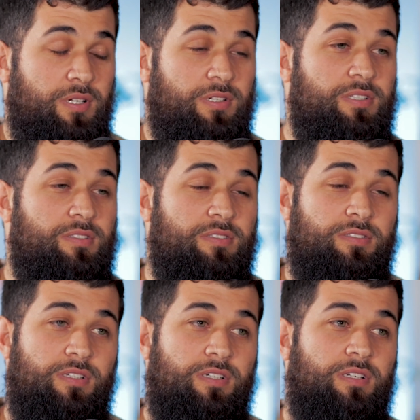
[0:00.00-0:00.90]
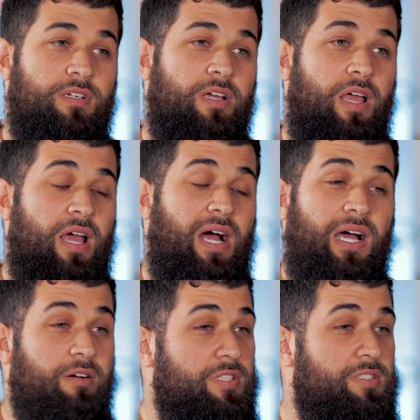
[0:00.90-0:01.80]
I
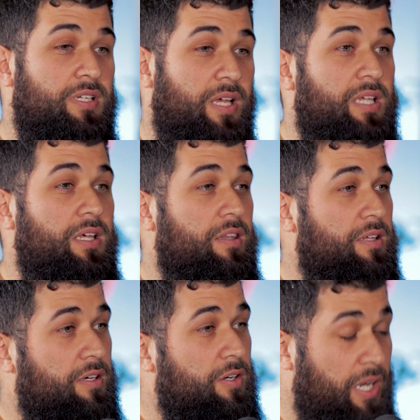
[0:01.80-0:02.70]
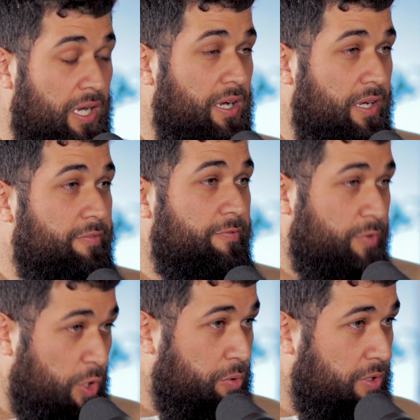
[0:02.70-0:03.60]
haven't seen any other. I've
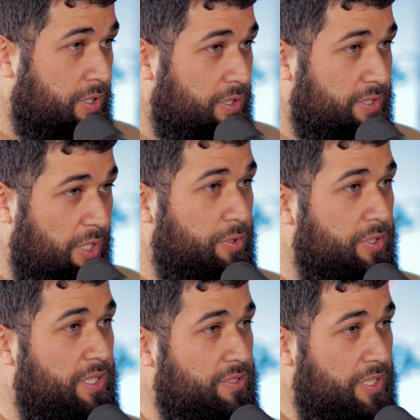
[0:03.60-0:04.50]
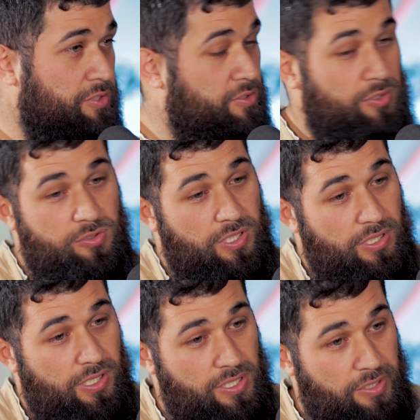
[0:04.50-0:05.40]
known dawah organizations because
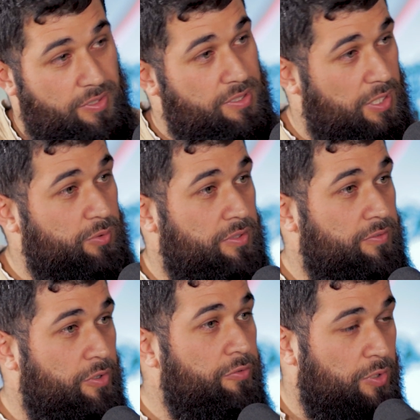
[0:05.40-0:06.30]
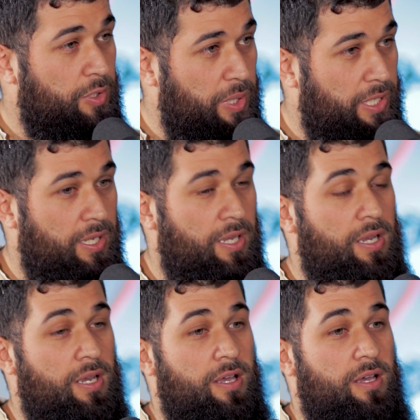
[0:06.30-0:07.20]
I lived in Saudi for a while.
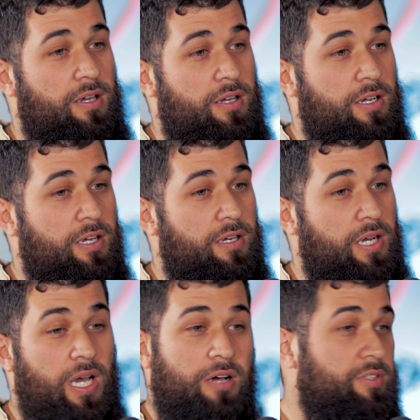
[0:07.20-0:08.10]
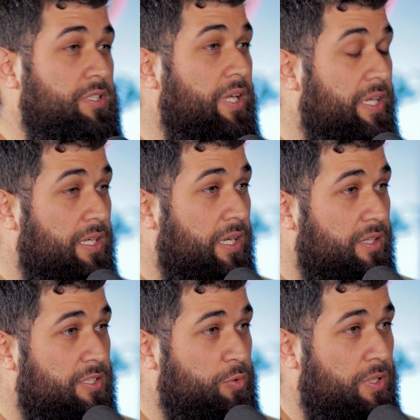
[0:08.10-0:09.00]
I haven't seen any like
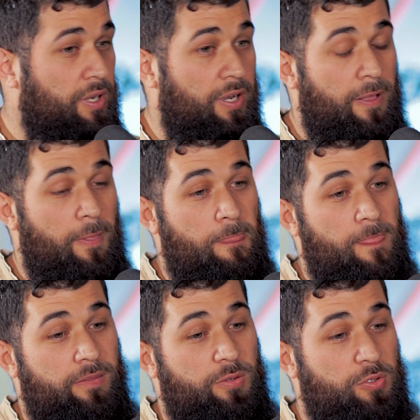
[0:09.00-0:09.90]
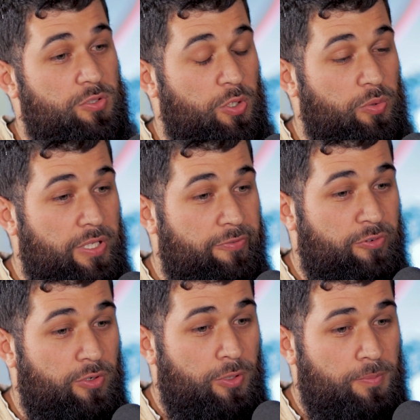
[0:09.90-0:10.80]
this one. Not only
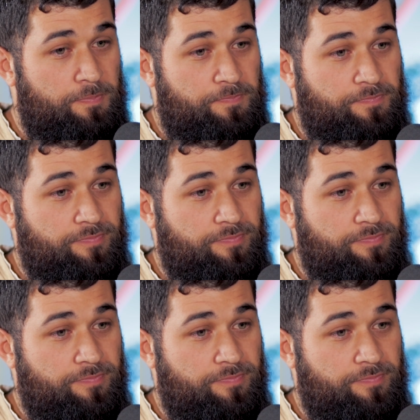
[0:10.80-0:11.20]
from